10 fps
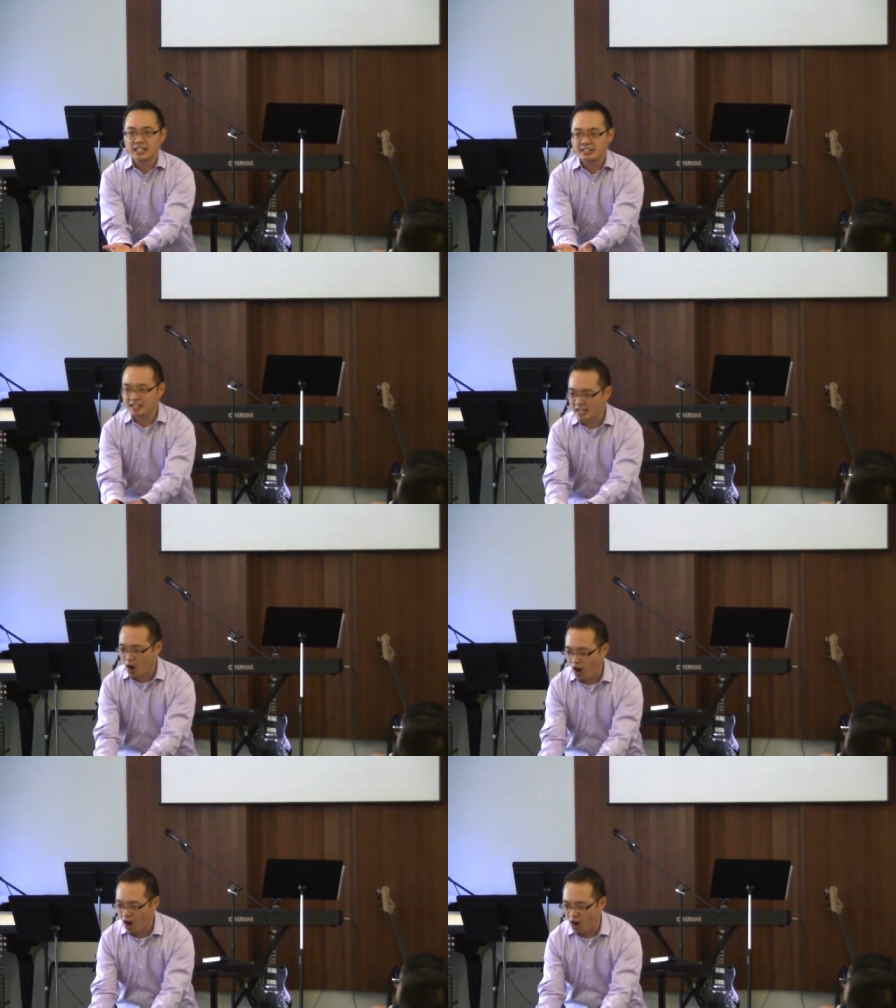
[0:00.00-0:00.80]
They're like,
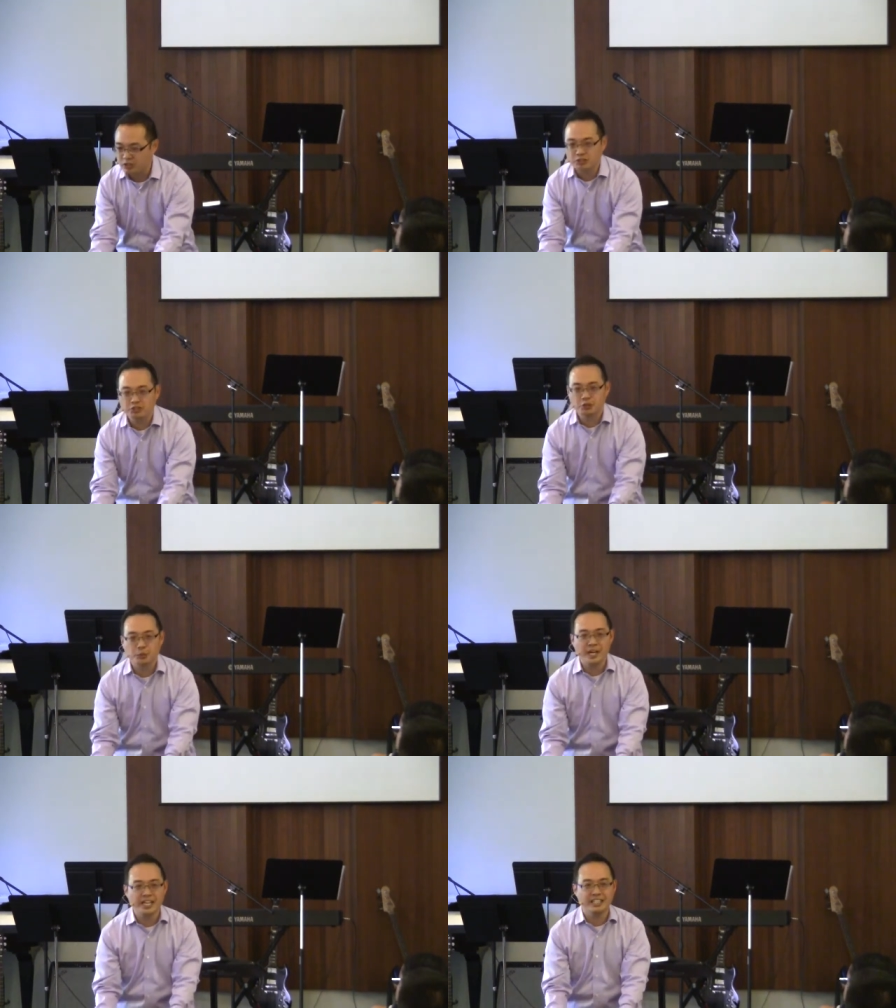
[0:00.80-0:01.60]
oh, this is
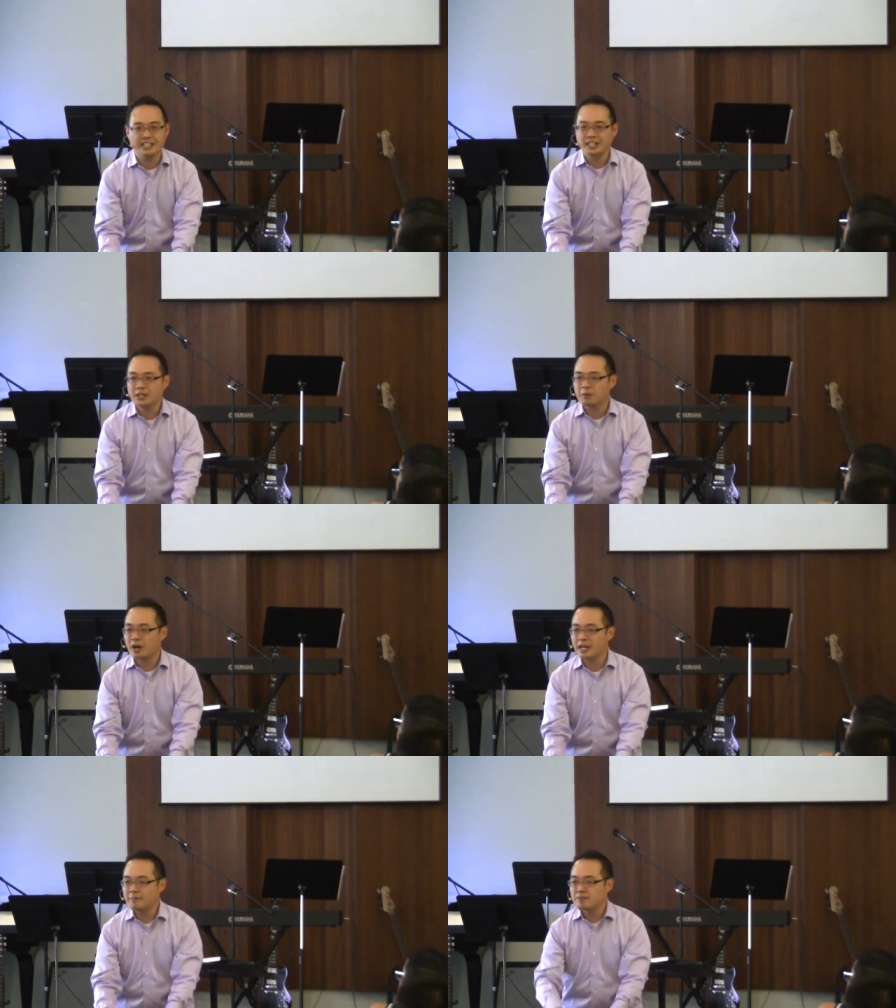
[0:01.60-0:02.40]
great,
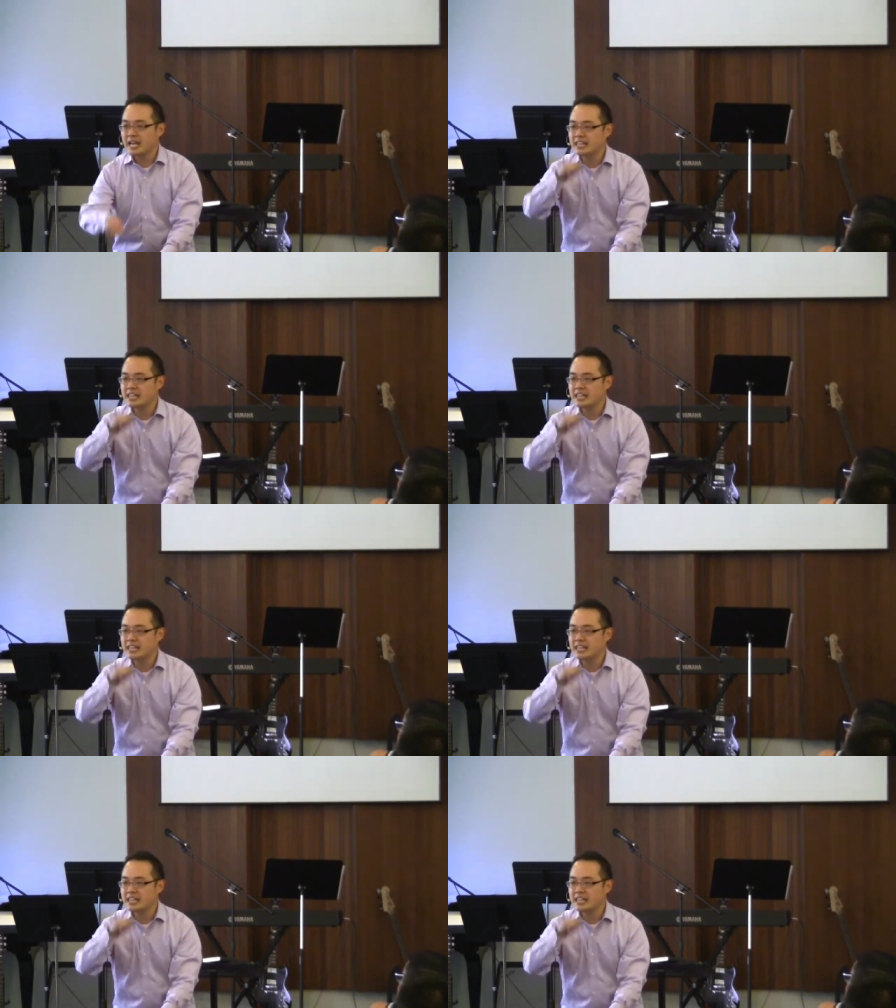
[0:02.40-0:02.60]
right?